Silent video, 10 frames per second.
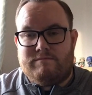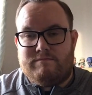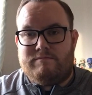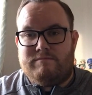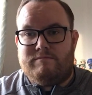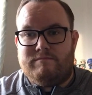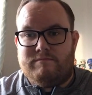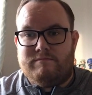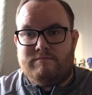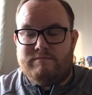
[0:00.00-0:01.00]

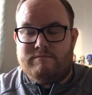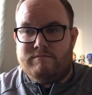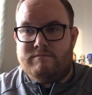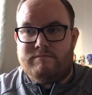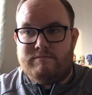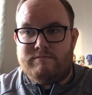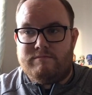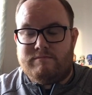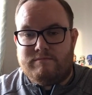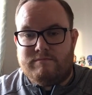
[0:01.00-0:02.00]

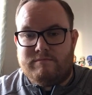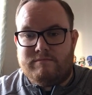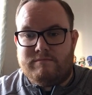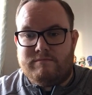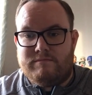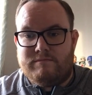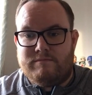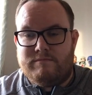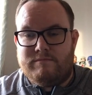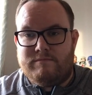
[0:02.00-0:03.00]

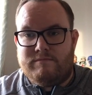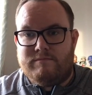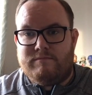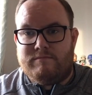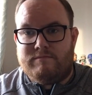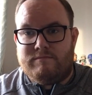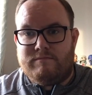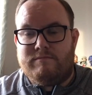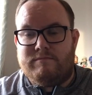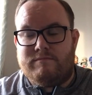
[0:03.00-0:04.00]

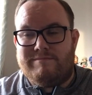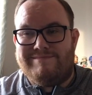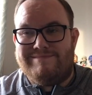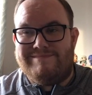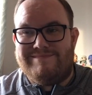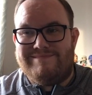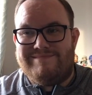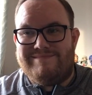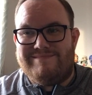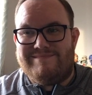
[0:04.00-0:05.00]

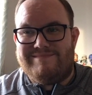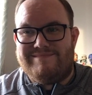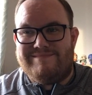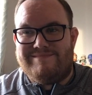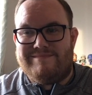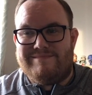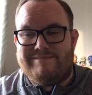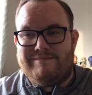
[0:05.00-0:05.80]
(silent)